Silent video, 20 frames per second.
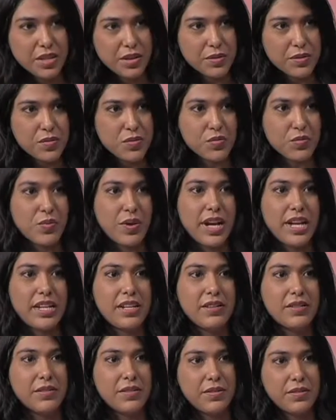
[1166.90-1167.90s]
there's
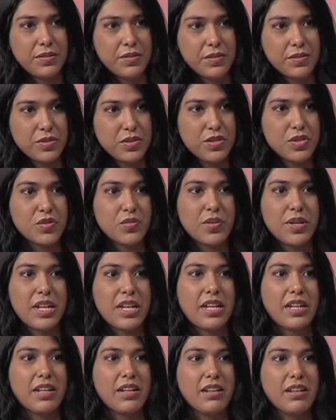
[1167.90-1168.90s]
red
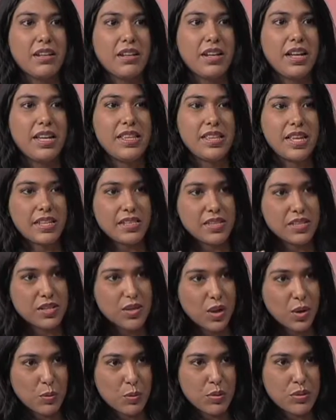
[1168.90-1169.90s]
string, and that's
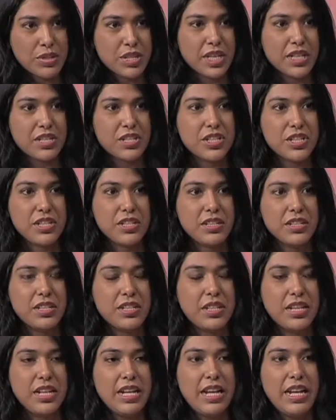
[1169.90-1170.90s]
our protection.
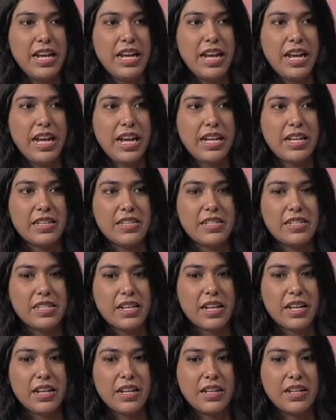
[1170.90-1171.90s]
And
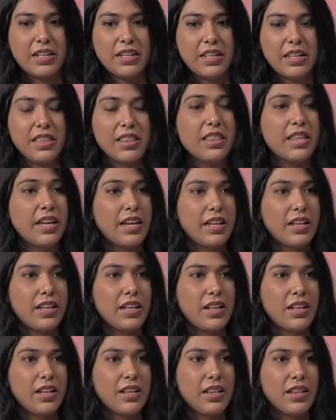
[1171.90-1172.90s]
uh, that,
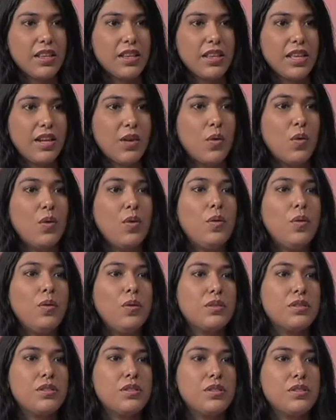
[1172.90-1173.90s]
that
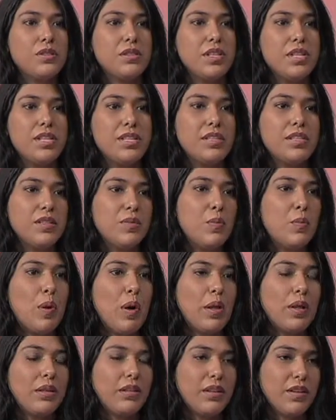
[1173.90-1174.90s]
ojos is
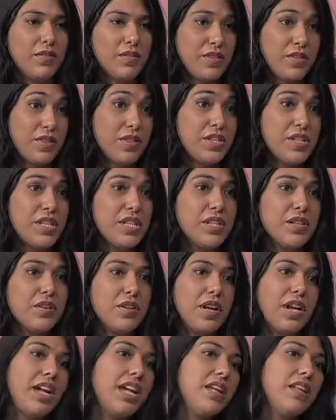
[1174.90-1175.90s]
symbolic of the
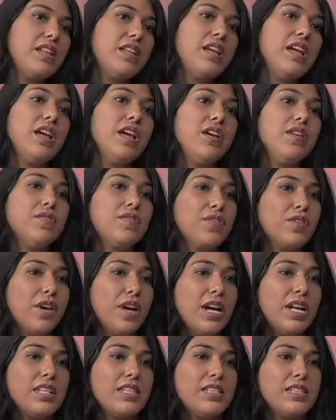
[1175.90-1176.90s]
deer, and
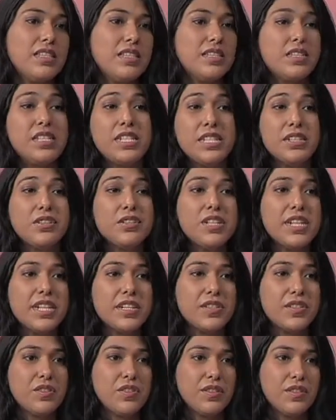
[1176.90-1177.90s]
for us, the deer
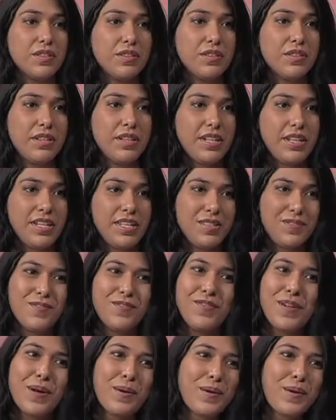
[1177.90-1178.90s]
dancer is
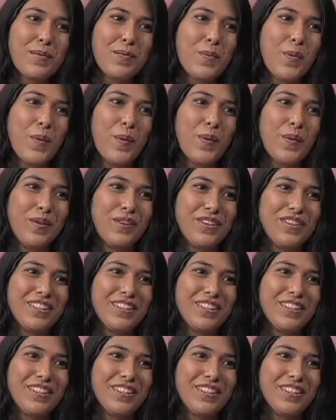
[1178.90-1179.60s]
very important.